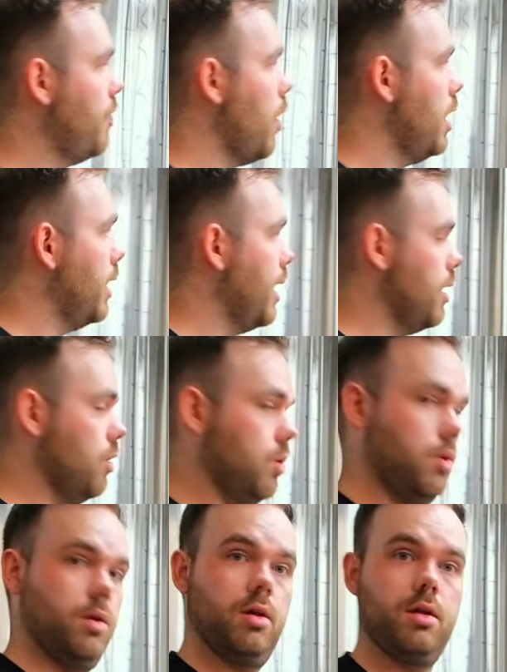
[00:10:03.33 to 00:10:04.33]
fire
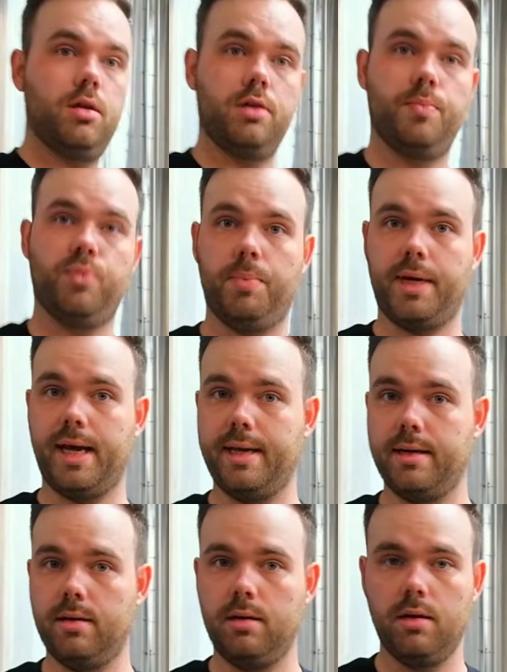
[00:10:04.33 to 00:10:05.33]
kettle, the
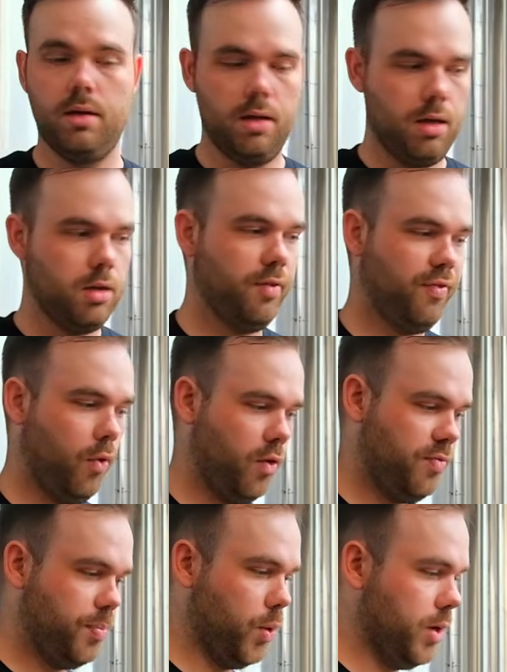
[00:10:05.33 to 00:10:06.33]
propagator. The
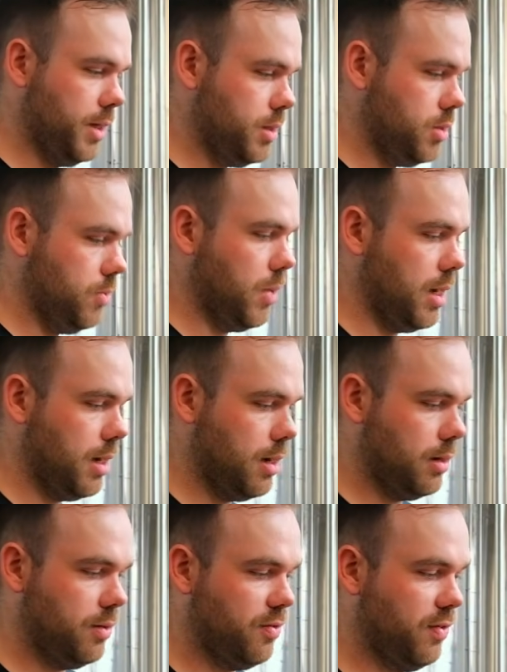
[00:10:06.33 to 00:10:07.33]
fourth point
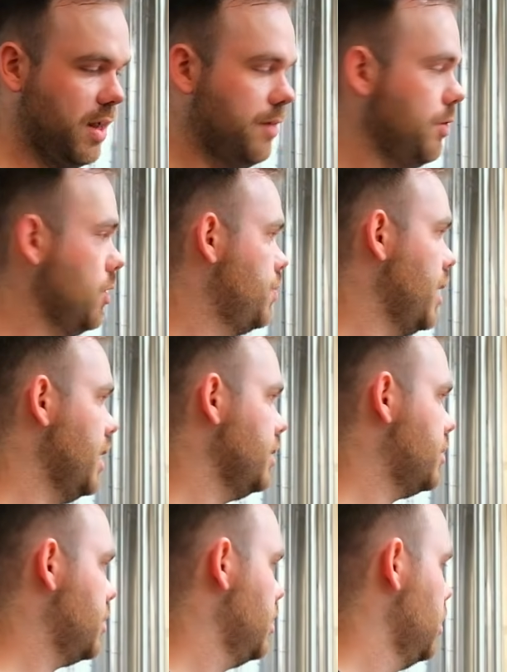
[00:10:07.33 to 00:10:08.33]
where flavor is
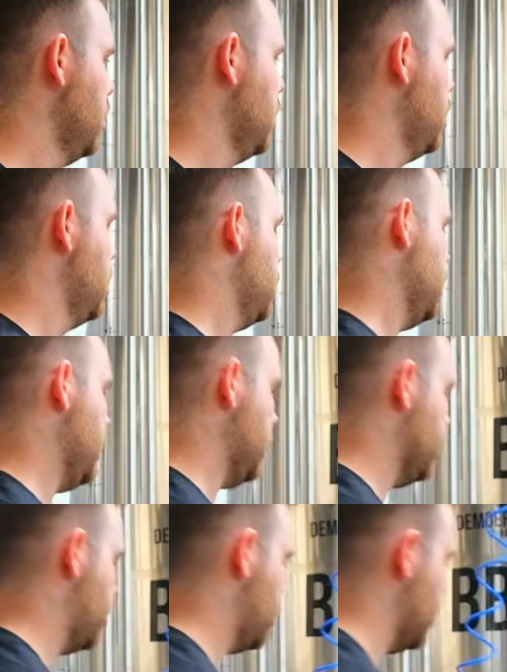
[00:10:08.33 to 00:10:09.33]
made
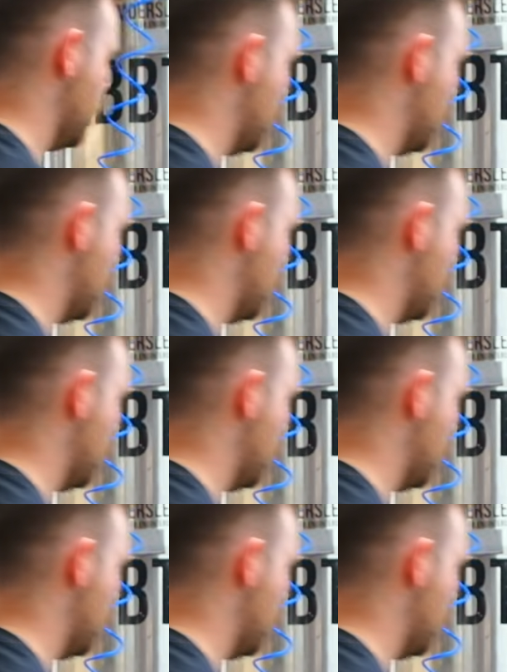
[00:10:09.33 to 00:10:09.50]
is